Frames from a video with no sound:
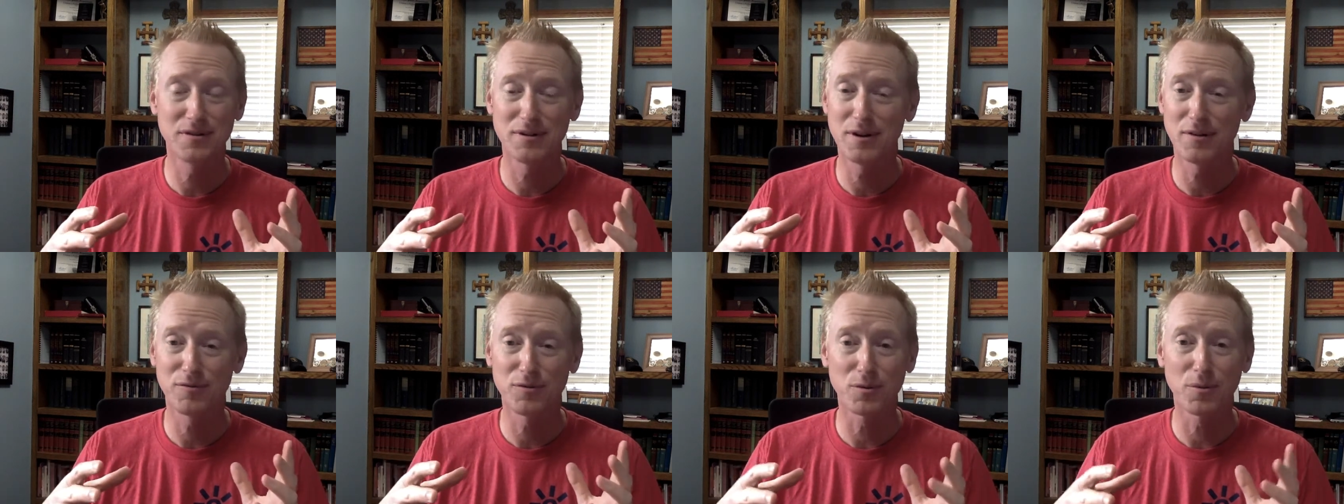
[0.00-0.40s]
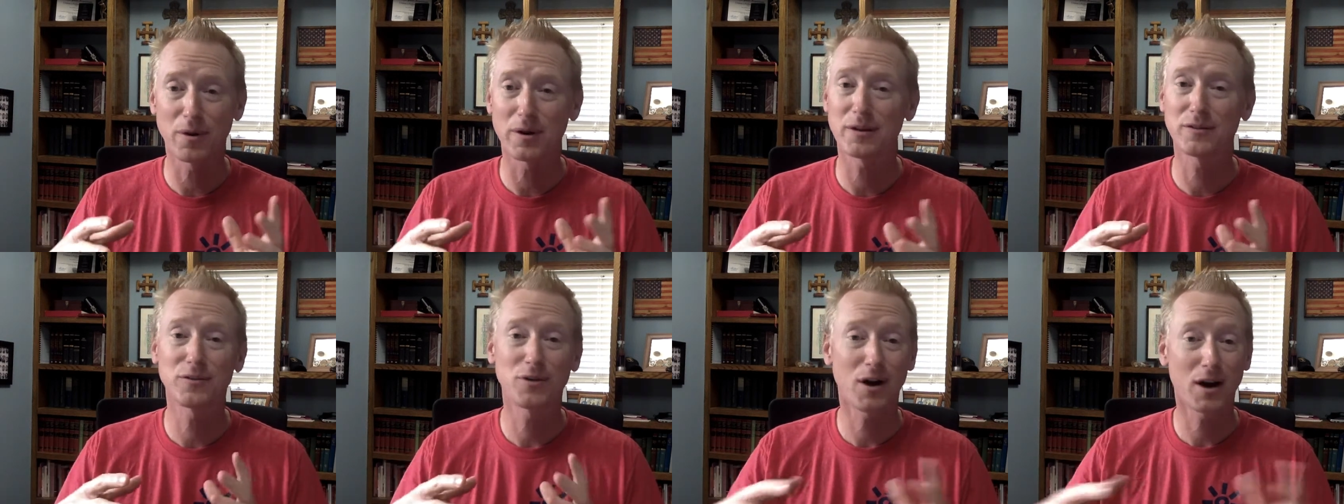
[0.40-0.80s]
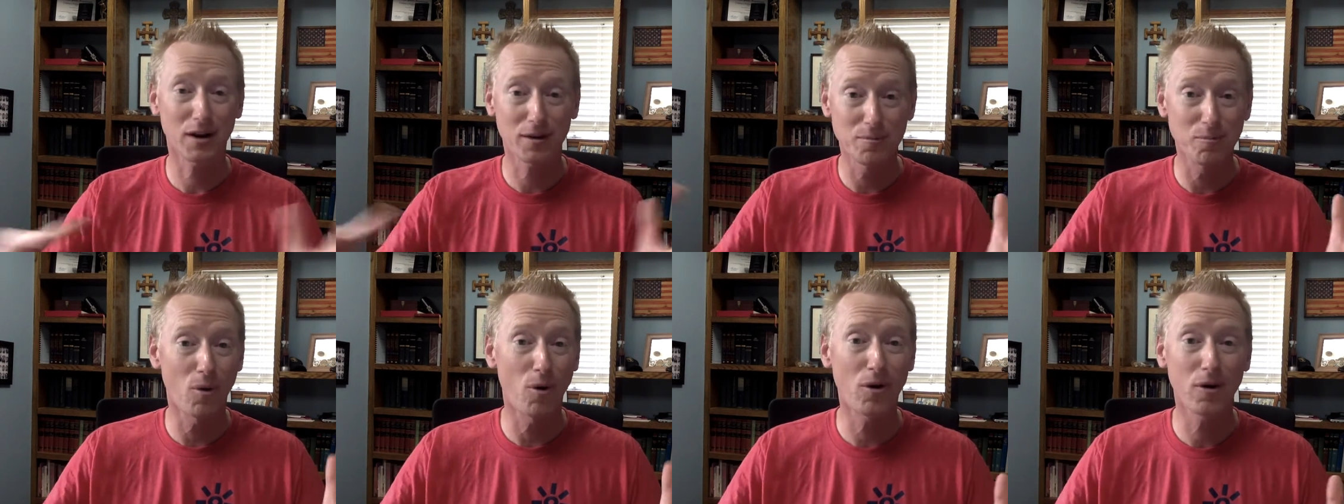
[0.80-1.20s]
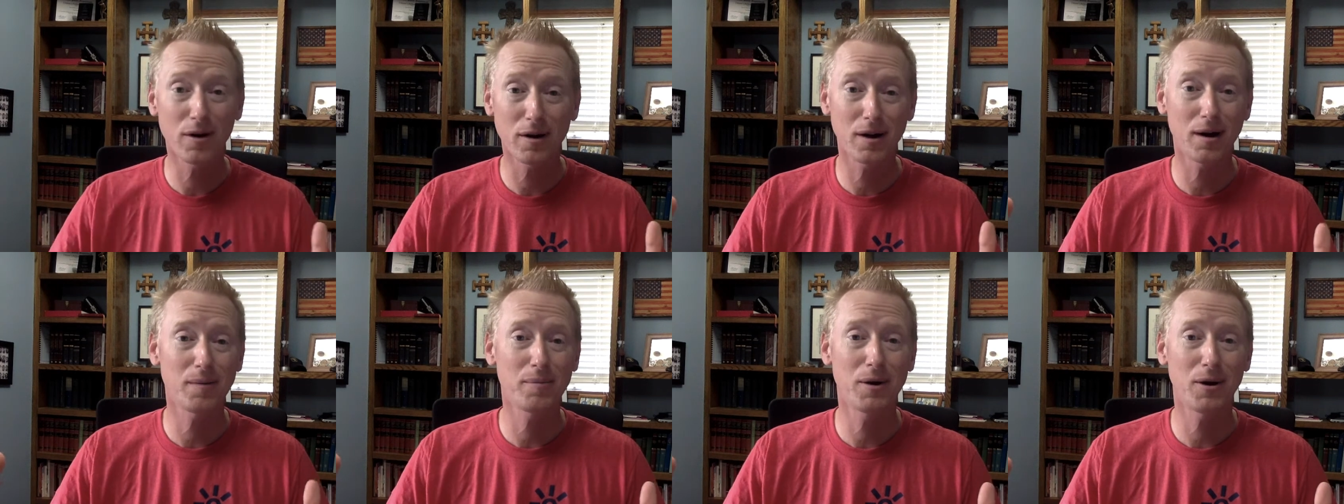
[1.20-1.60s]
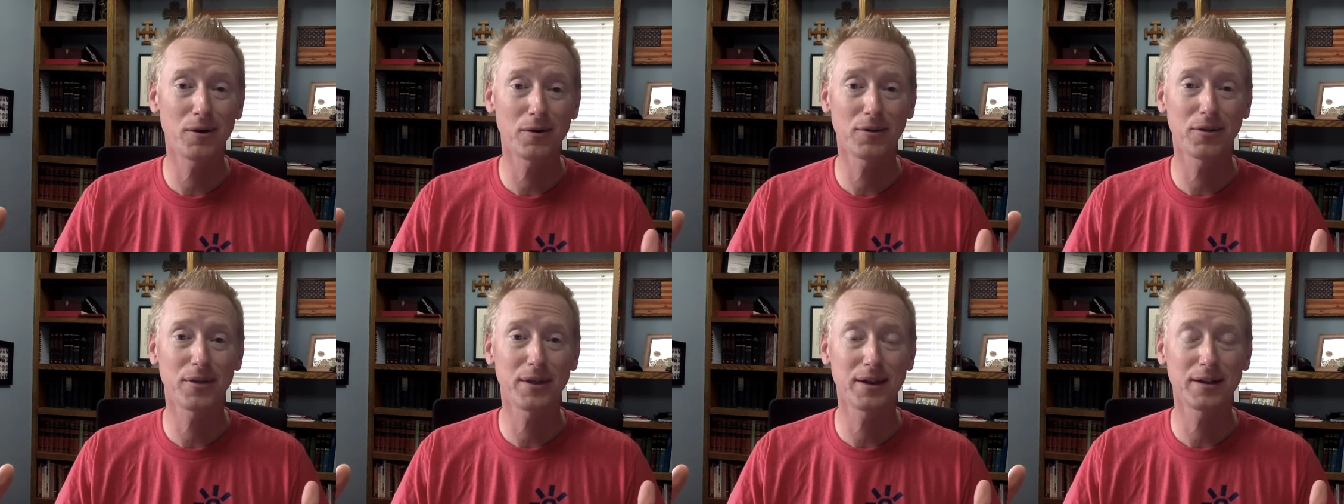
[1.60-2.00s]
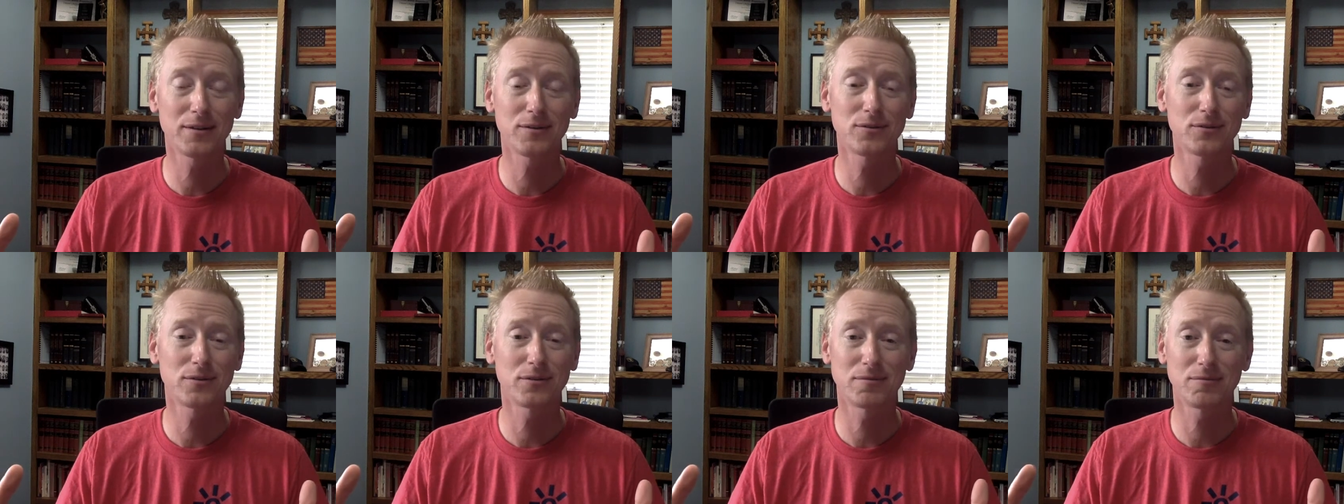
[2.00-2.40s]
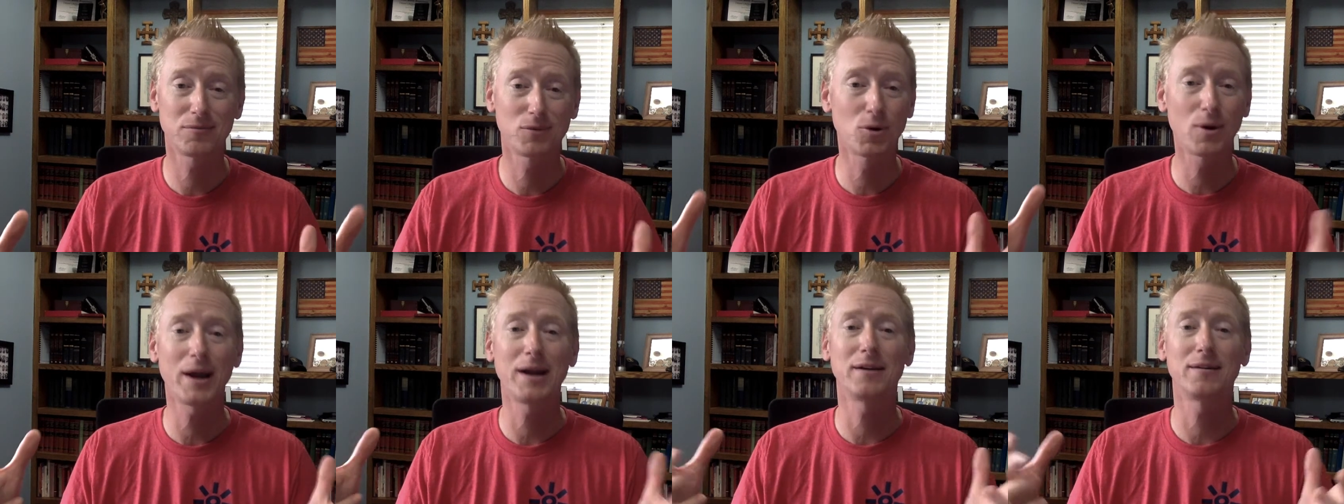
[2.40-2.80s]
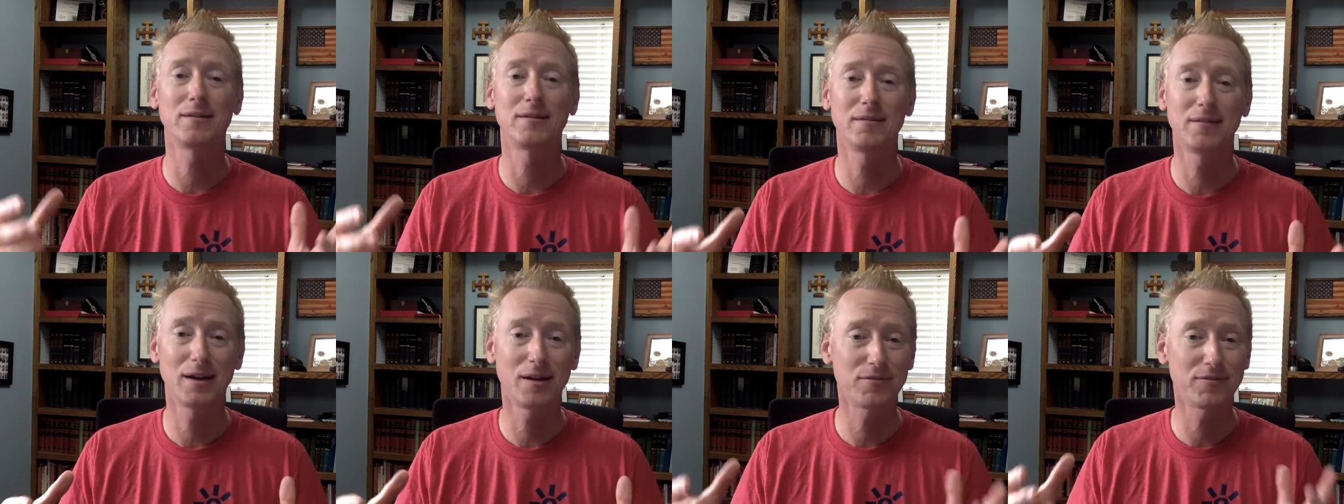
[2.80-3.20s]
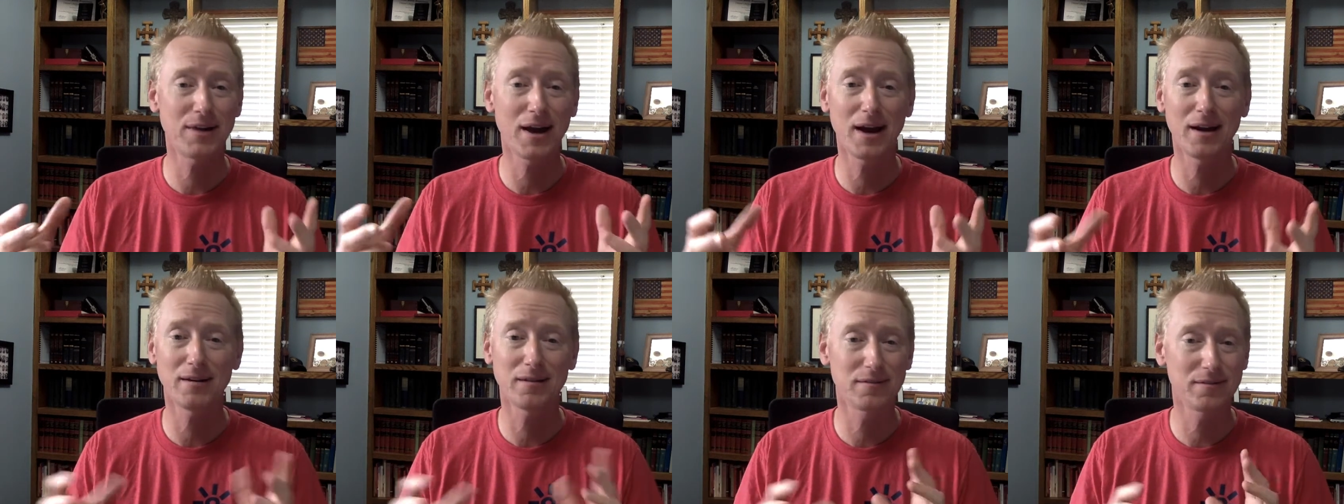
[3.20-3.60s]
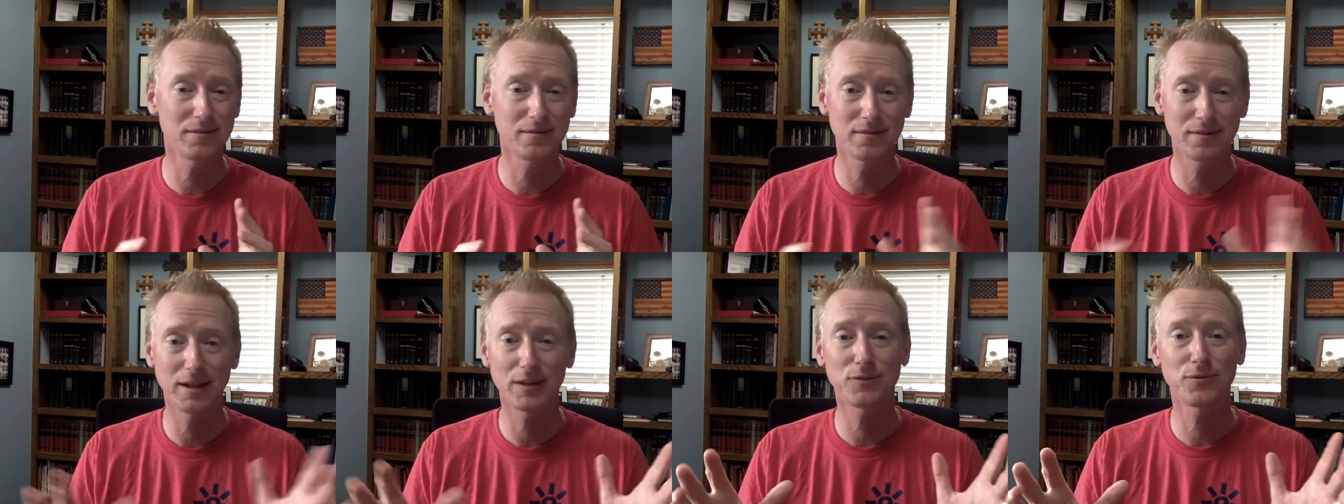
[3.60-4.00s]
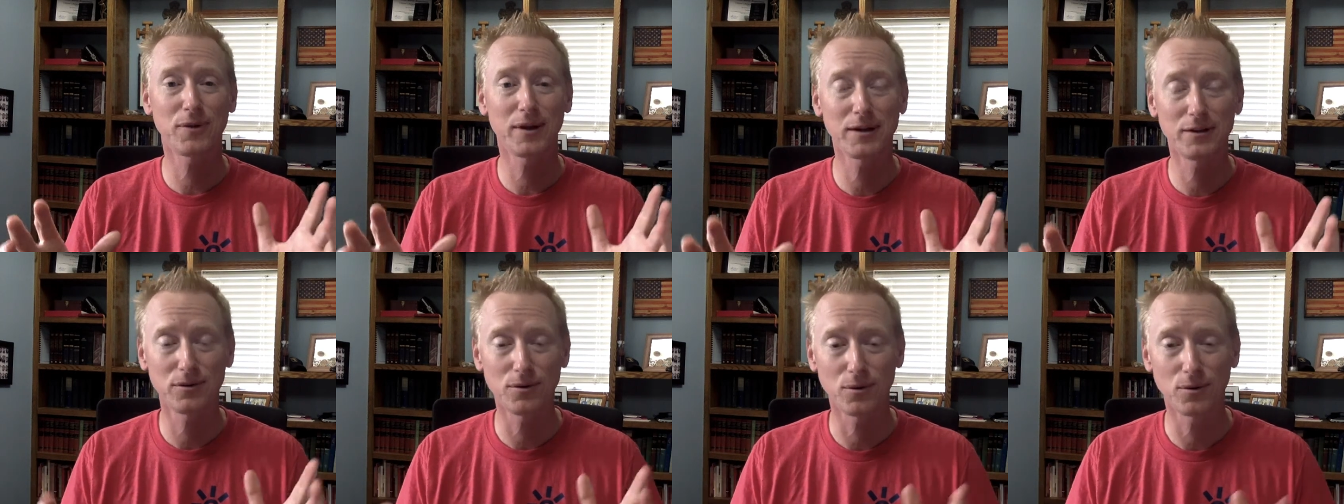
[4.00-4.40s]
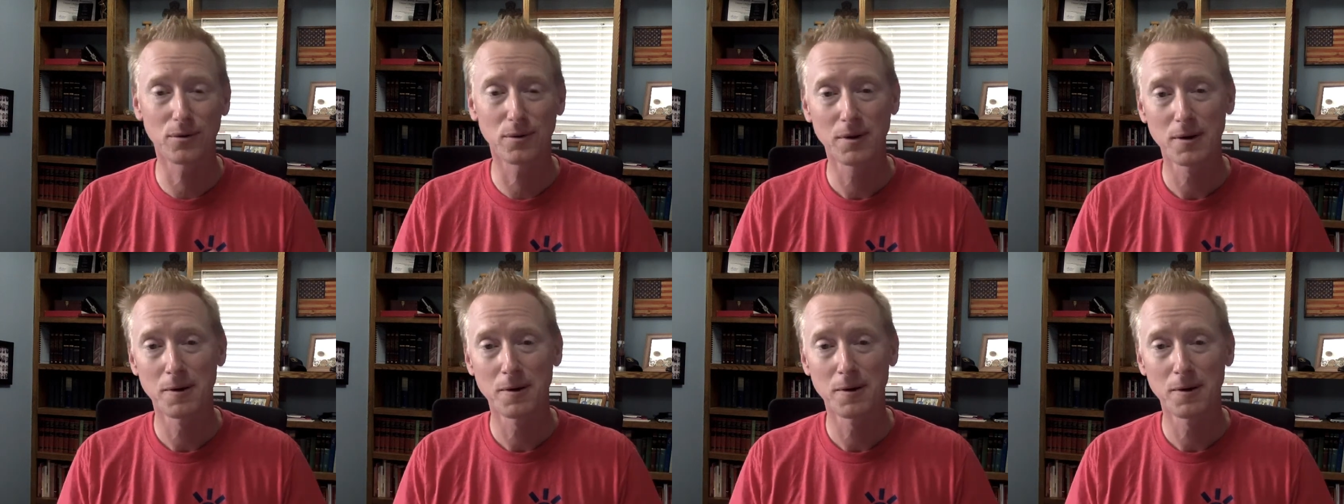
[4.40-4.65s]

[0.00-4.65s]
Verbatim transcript: if you want to talk more about things, great. If not, that's fine too.